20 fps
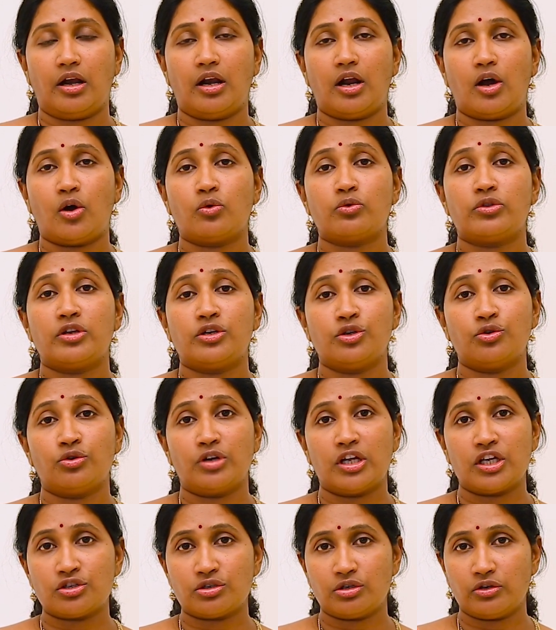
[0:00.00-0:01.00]
Now, the
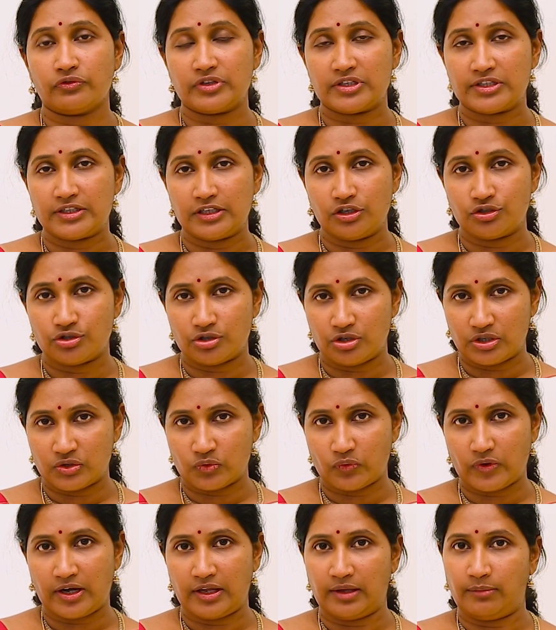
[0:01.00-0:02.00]
duration of the seizure
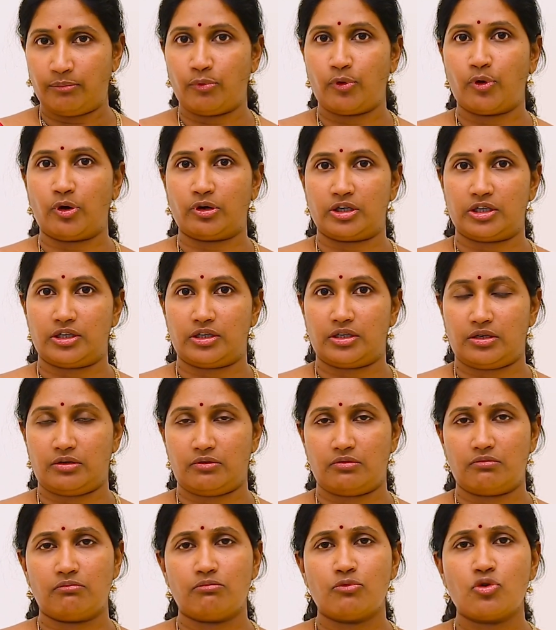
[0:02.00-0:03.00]
is very important.
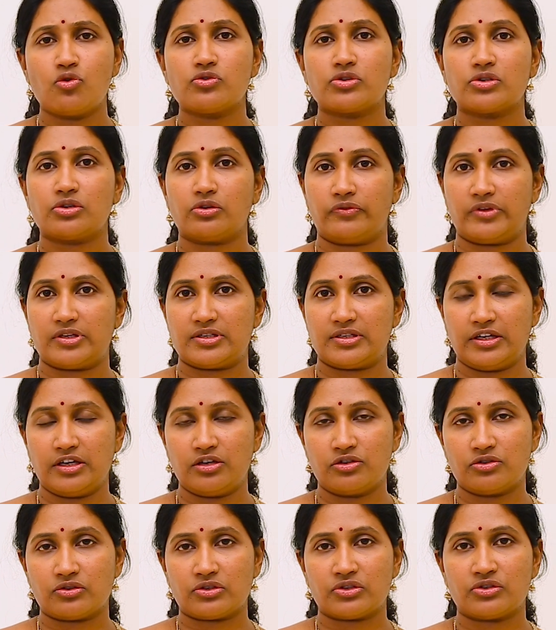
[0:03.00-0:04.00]
Most of the
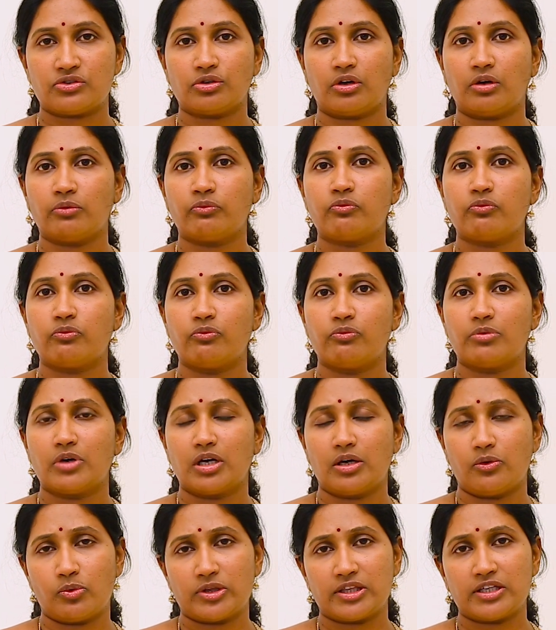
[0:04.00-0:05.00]
seizures stop
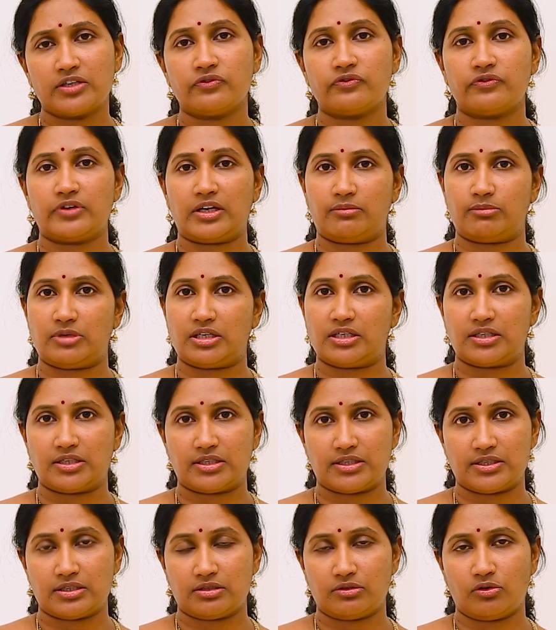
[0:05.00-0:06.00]
within 5
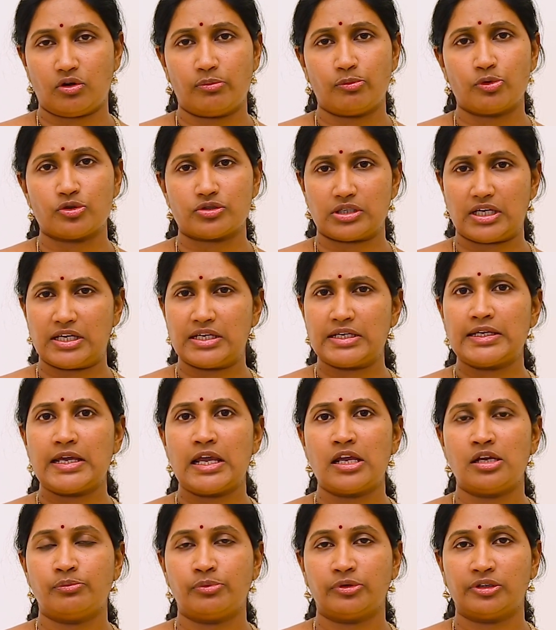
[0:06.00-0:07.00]
minutes, almost
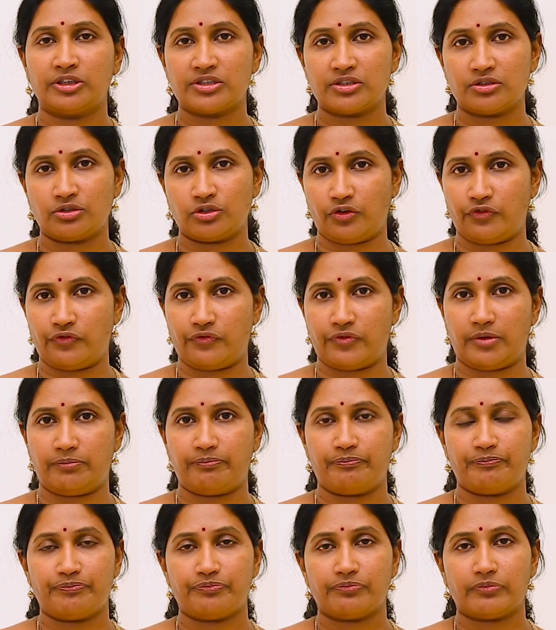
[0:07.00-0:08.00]
98% of
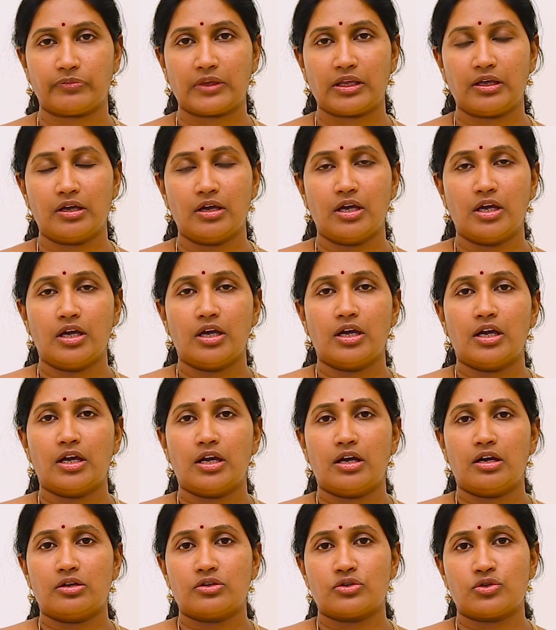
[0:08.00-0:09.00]
them.
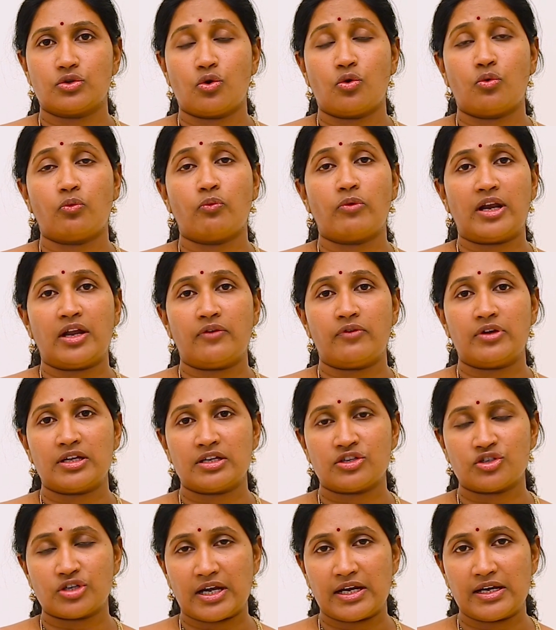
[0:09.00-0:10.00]
So
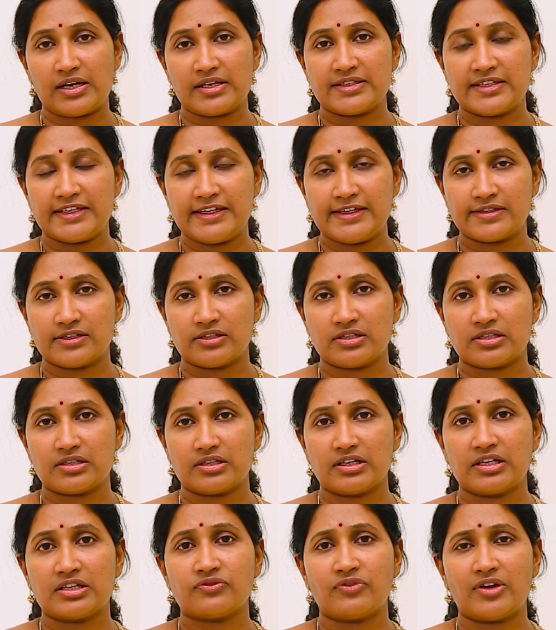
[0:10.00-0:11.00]
whenever the child
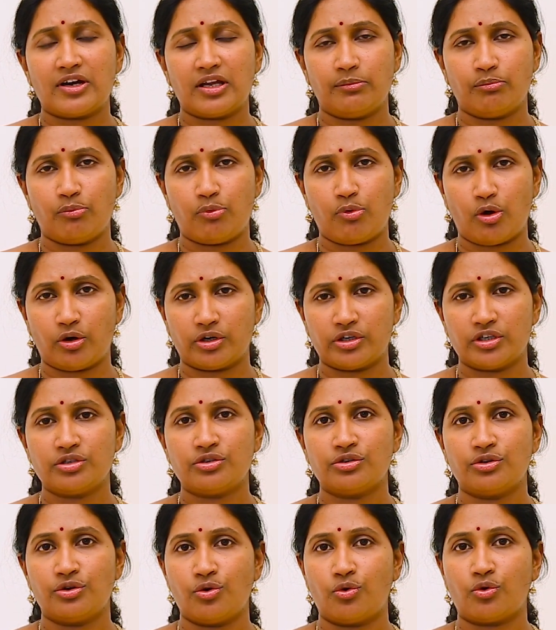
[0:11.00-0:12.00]
seizes, it's very
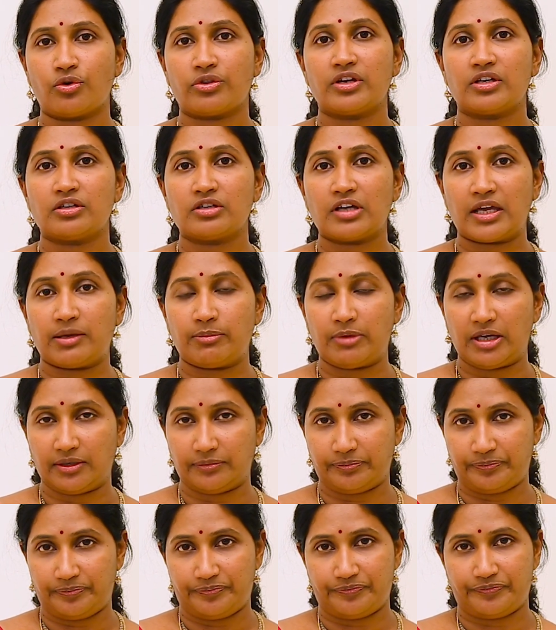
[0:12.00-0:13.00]
important to note the
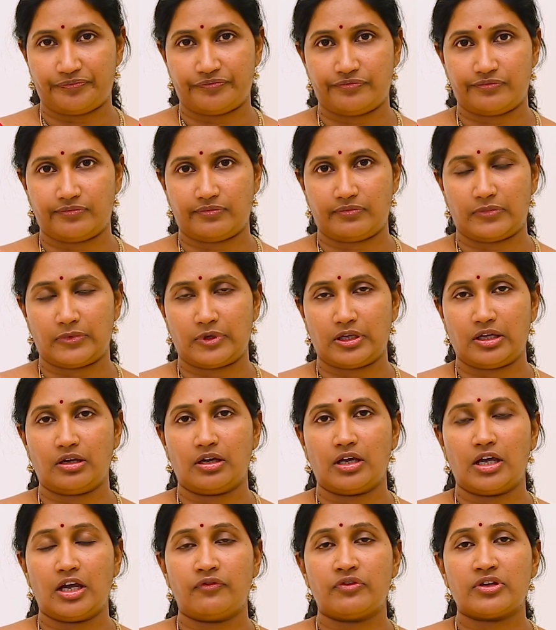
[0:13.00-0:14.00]
timing.
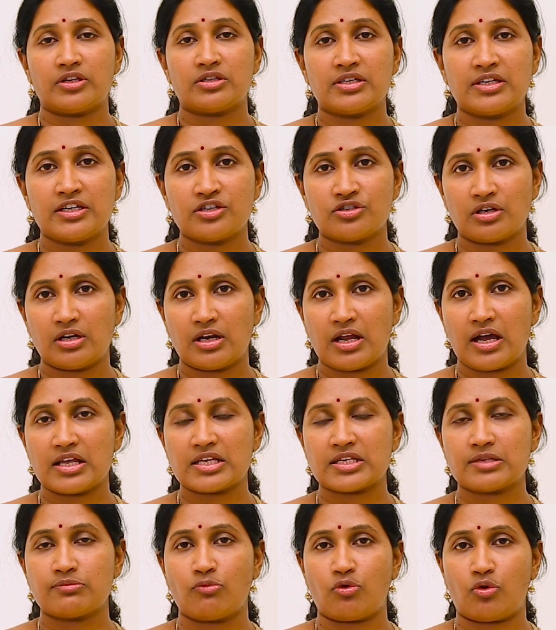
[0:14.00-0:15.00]
If seizure
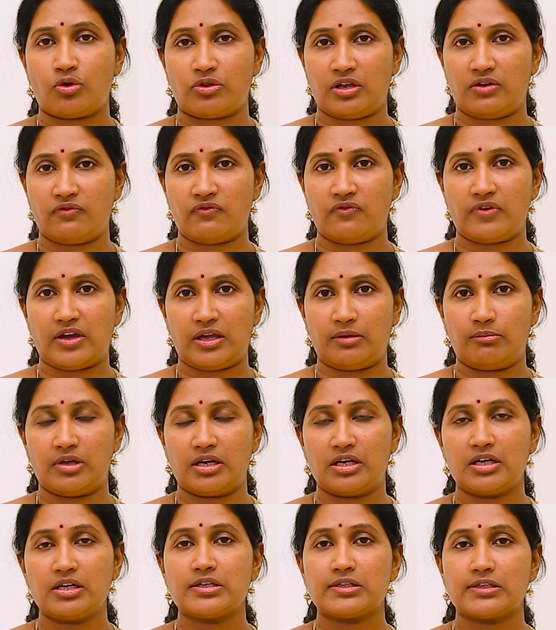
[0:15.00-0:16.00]
lasts more than 5
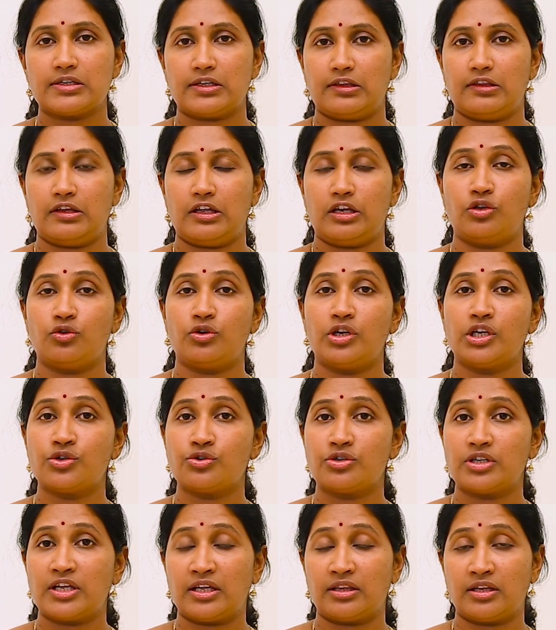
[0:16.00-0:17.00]
minutes, then you need
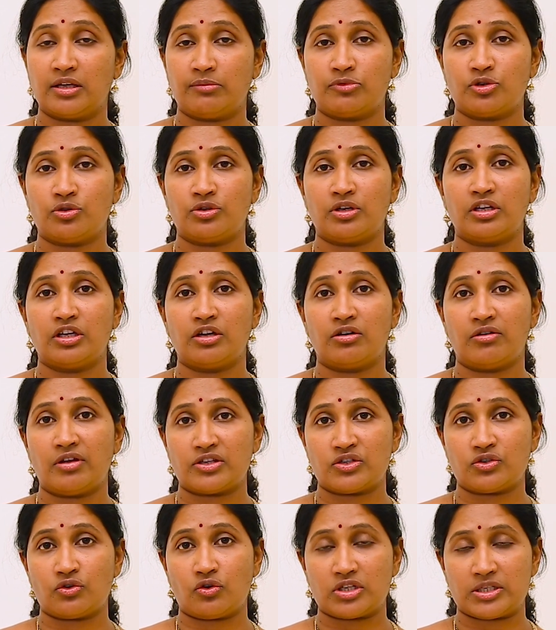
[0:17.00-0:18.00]
to take them to the
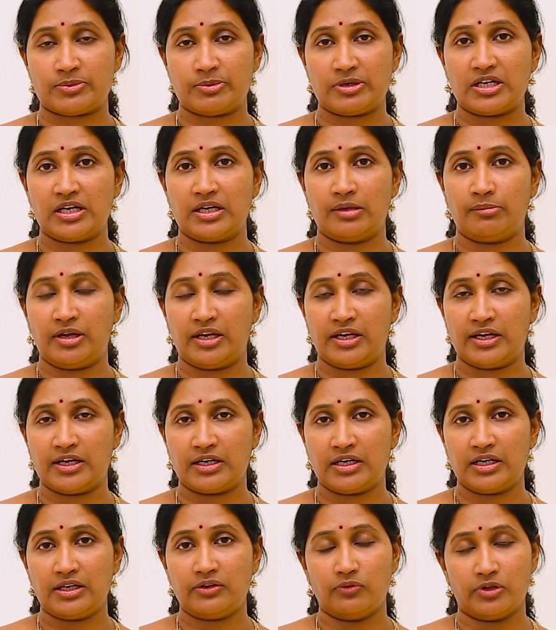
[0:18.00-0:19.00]
nearest hospital
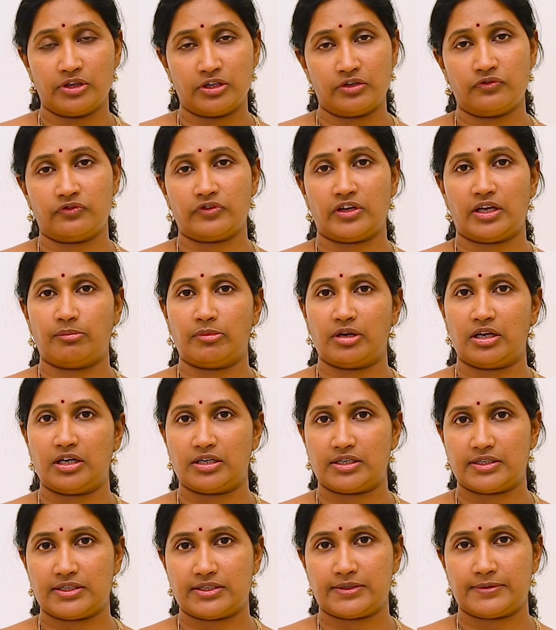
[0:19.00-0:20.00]
immediately within 5
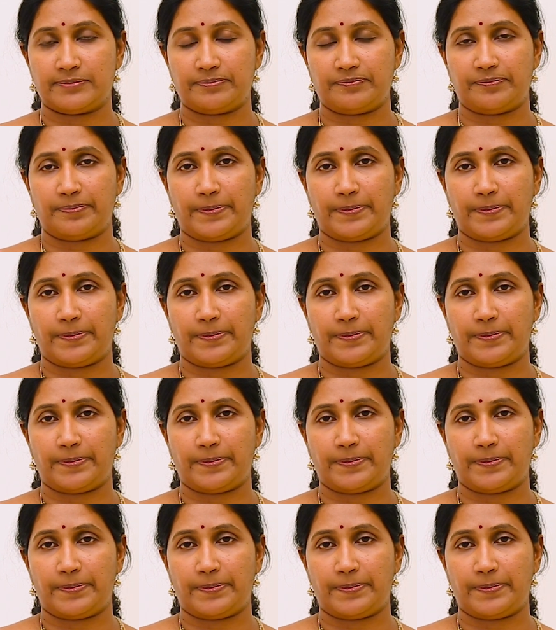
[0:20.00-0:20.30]
minutes.